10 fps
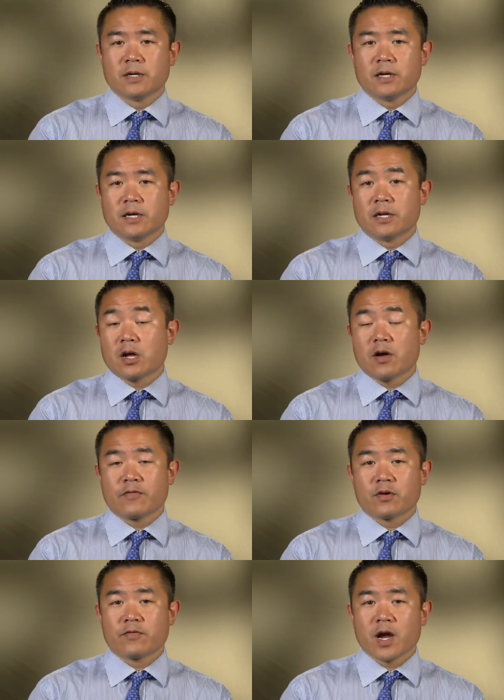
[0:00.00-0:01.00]
Uh, and I
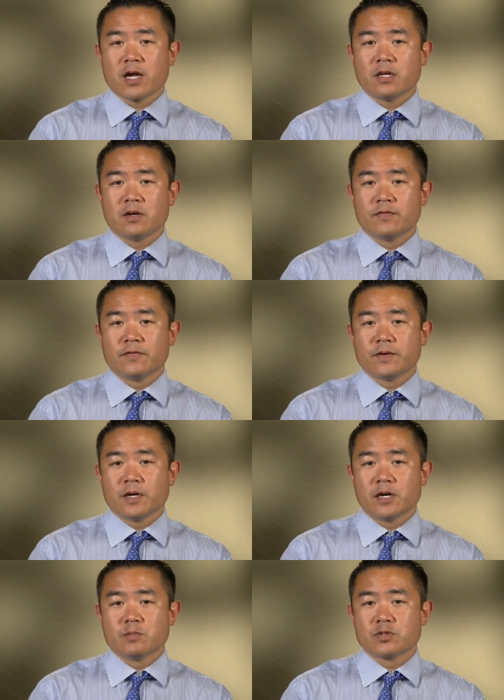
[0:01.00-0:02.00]
offer a variety of
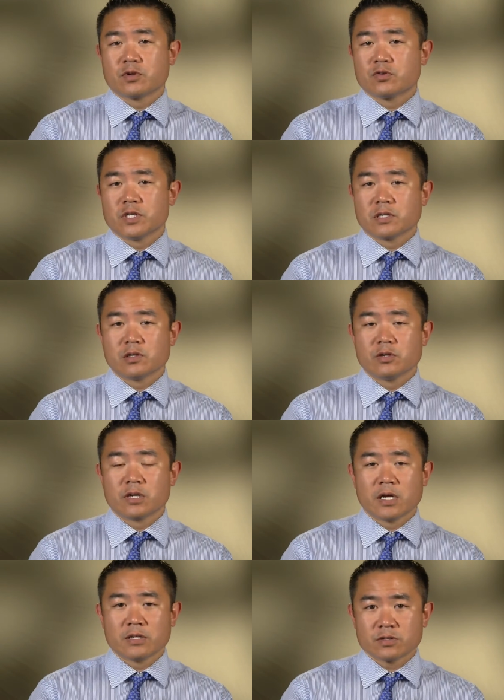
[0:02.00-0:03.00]
um, surgeries
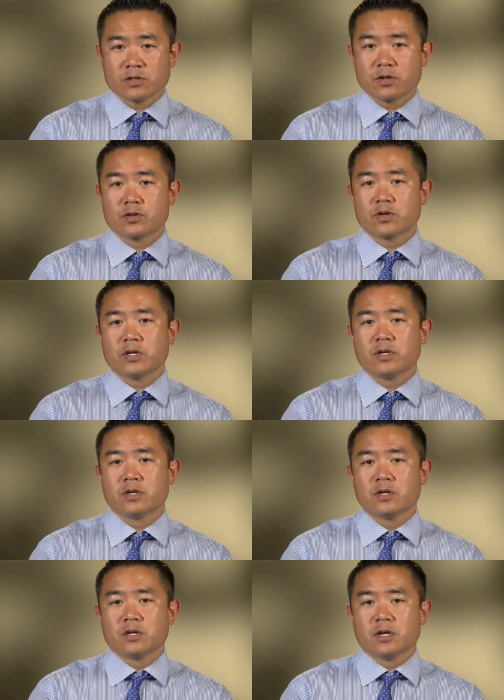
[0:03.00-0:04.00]
including nasal surgery,
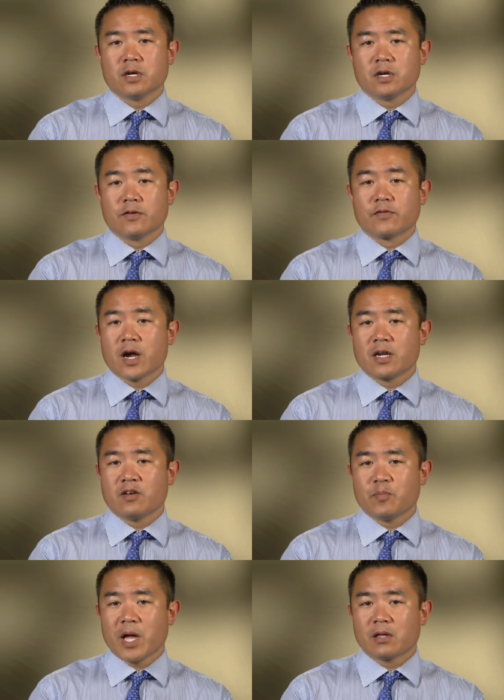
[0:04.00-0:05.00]
uh, a variety
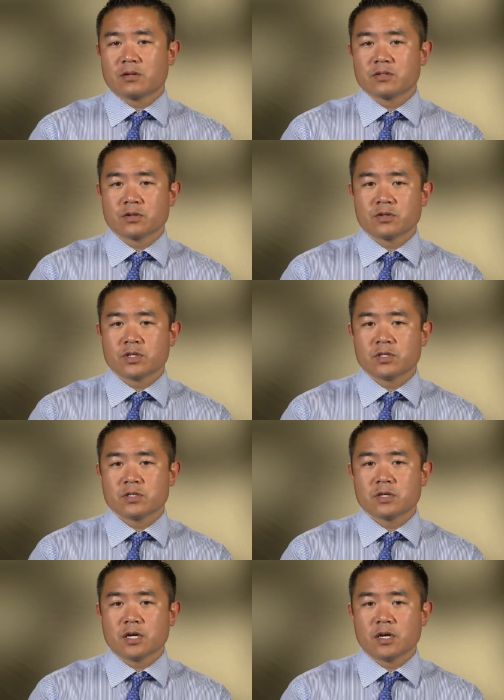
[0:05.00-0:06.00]
of palatal
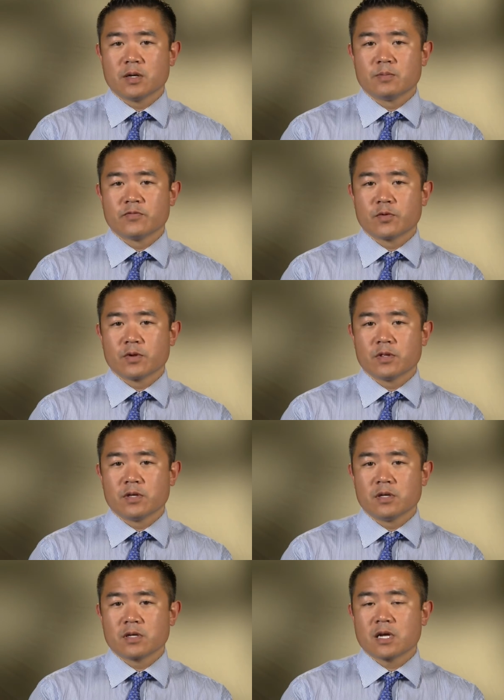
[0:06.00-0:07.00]
surgeries um, for
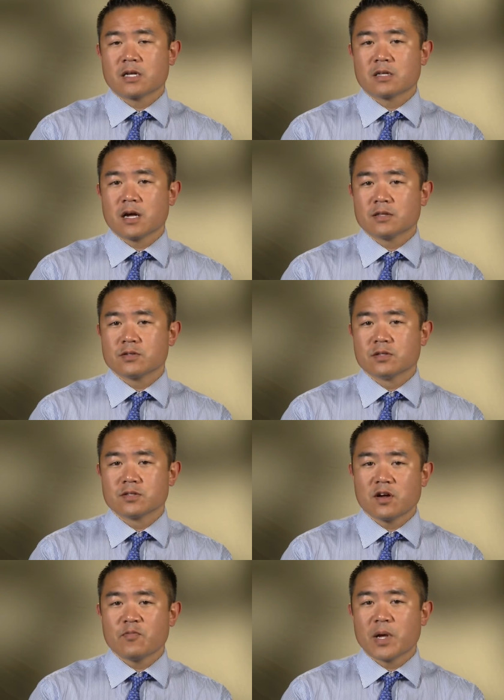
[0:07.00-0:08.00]
the kind of tonsil and
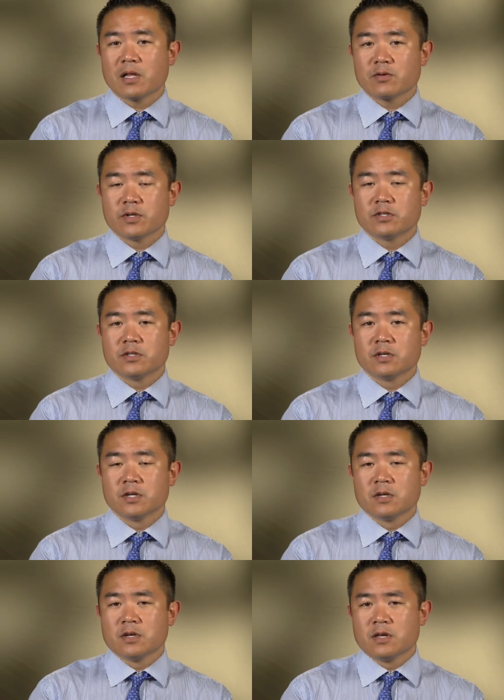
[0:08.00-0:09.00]
soft palate region,
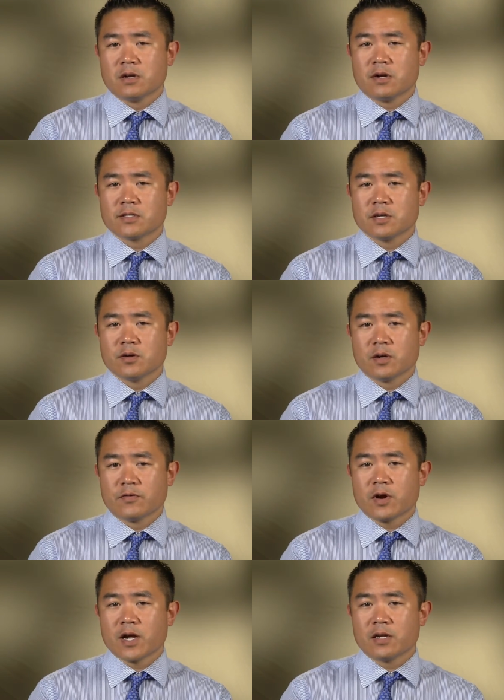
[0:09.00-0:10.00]
and then also a
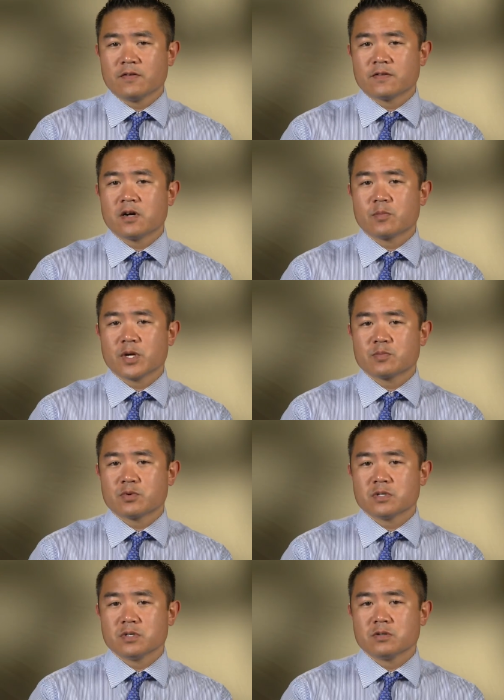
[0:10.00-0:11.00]
variety of tongue-based
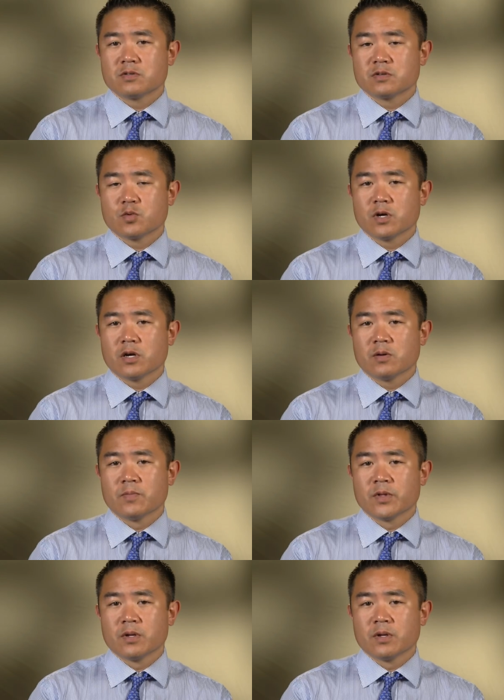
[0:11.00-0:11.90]
procedures as well.